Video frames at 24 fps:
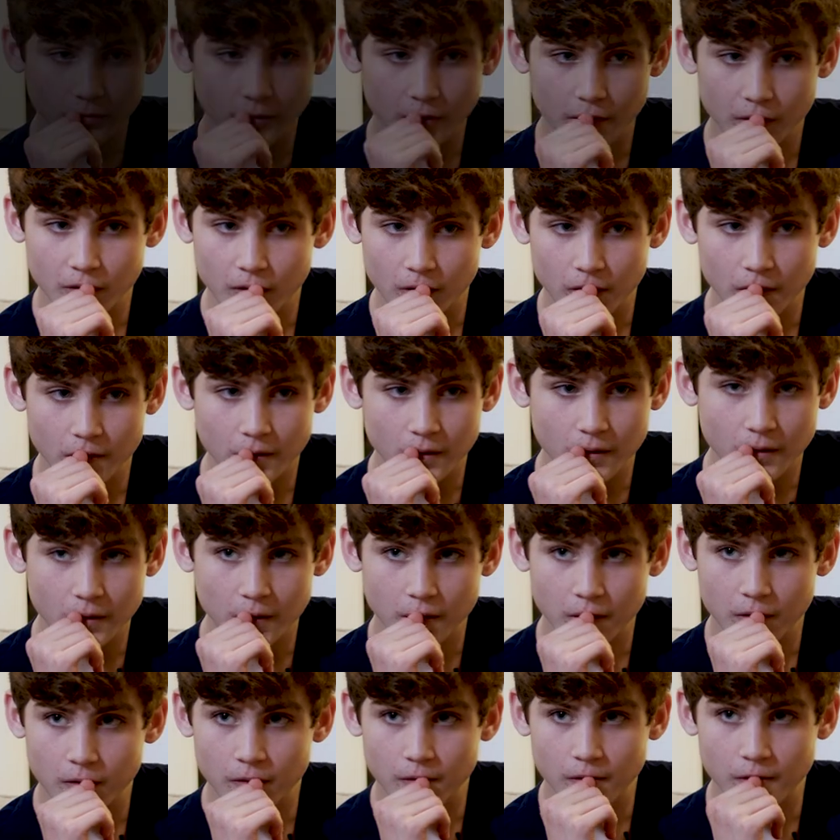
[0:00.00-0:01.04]

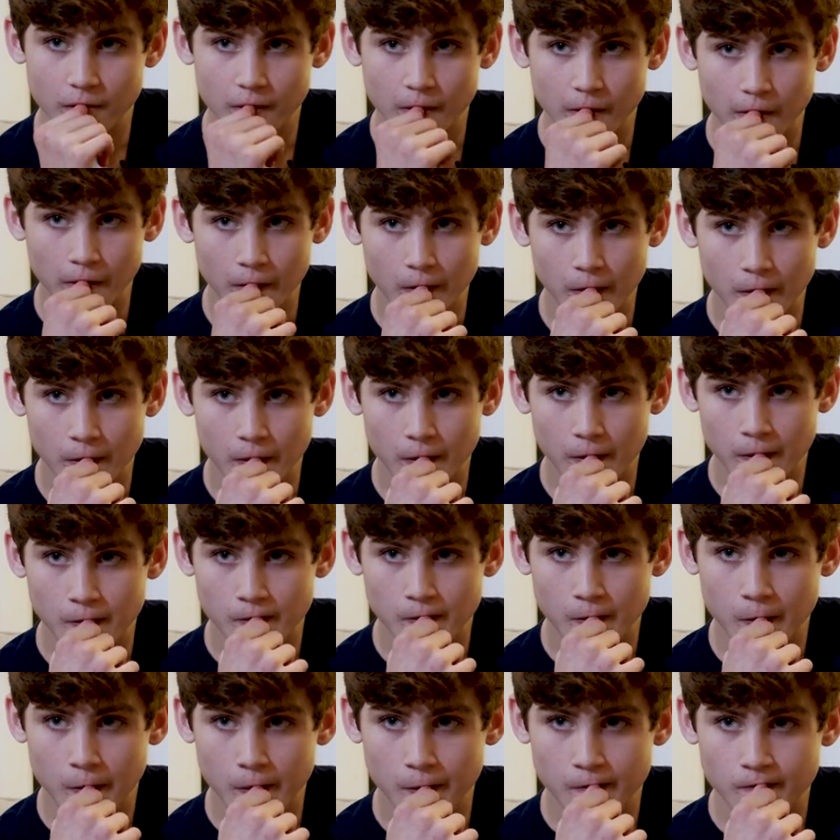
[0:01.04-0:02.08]

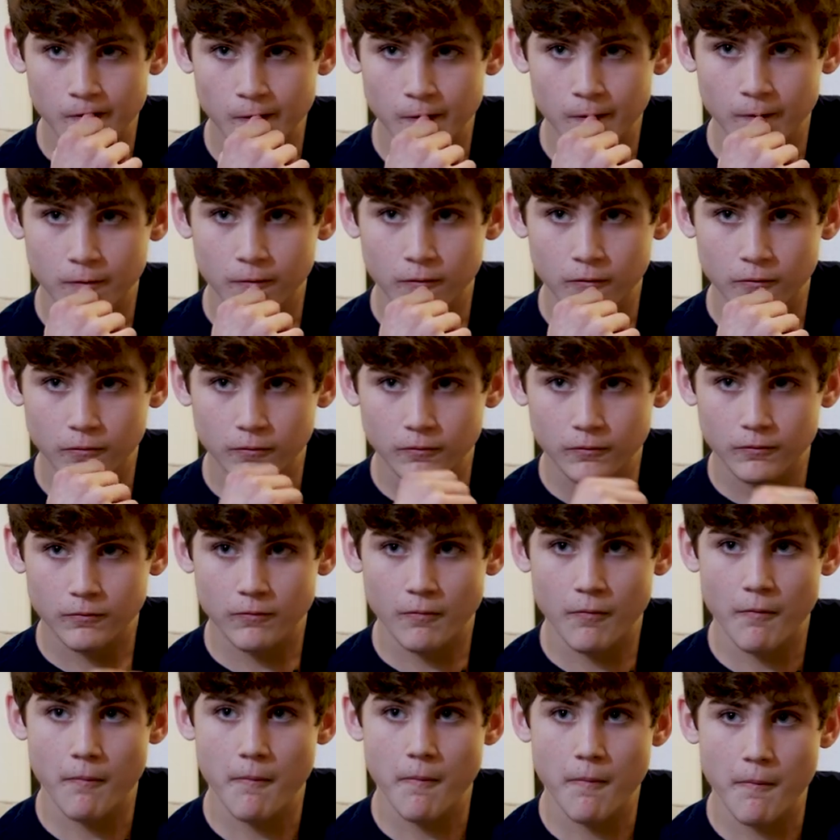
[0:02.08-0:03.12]

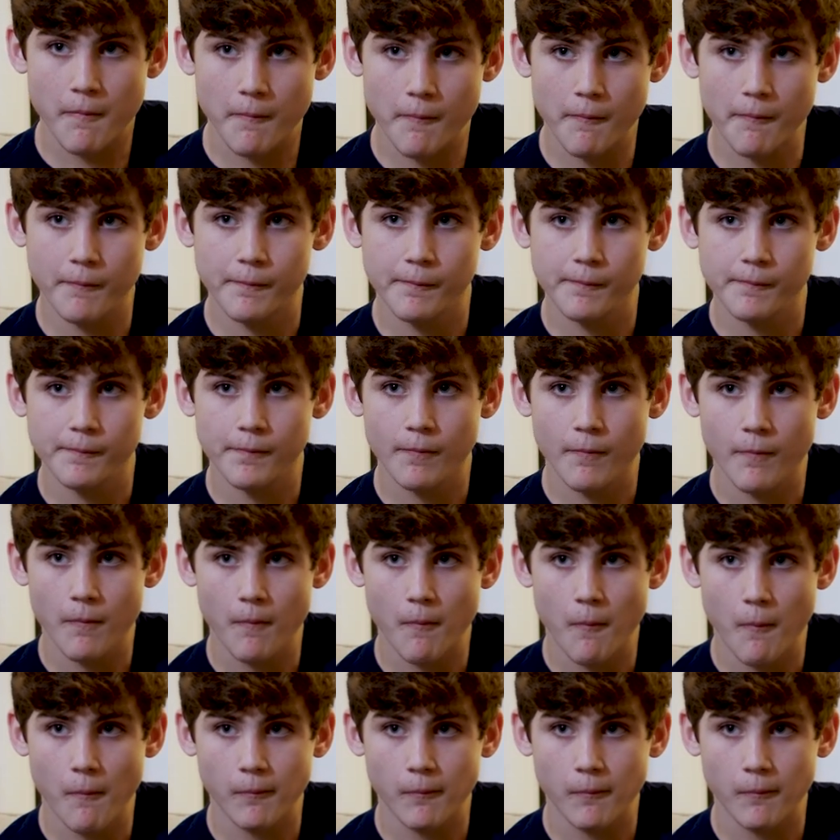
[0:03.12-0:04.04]
This person isn't speaking.